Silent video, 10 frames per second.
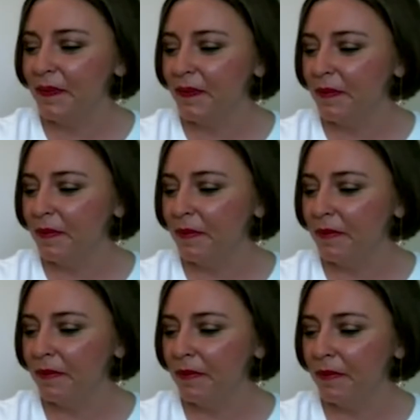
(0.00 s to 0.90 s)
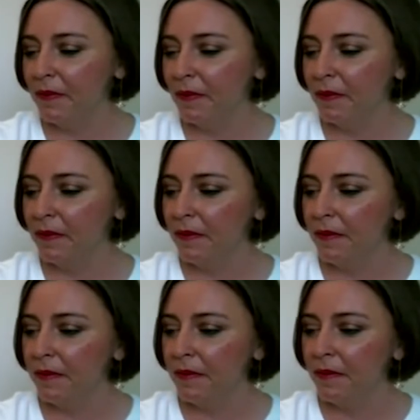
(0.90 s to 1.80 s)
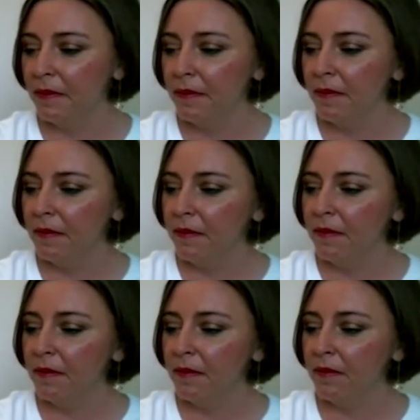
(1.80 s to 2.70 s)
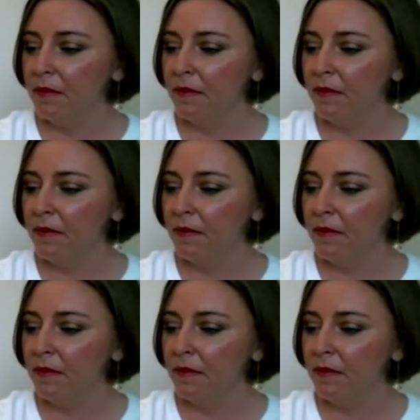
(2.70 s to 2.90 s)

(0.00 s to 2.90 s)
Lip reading: The person shown says nothing.